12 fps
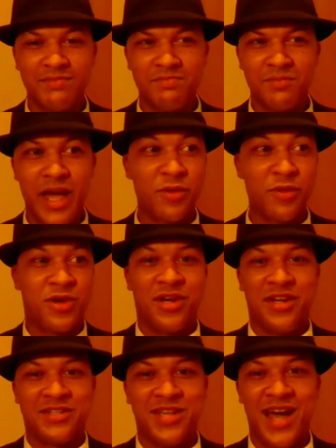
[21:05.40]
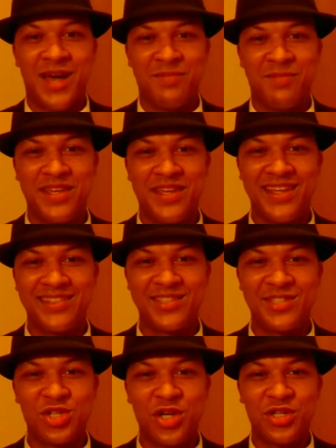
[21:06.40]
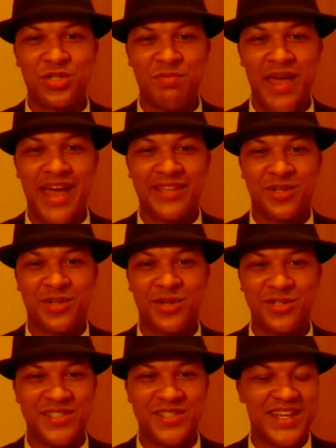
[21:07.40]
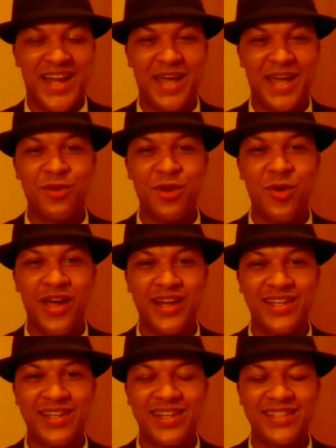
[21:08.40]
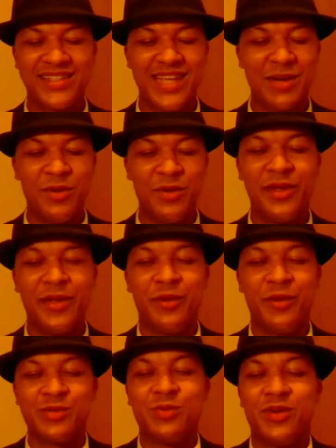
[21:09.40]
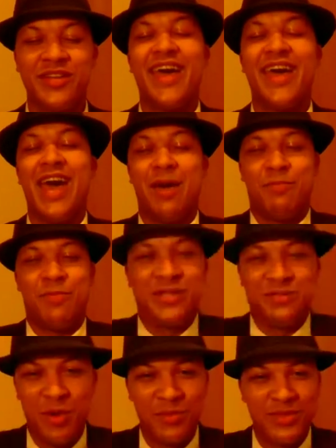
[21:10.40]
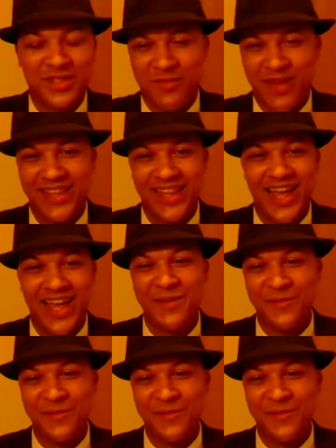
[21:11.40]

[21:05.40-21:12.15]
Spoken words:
How they're going to top the church massacre scene, I have no idea, because that really was one of the happiest moments of my life.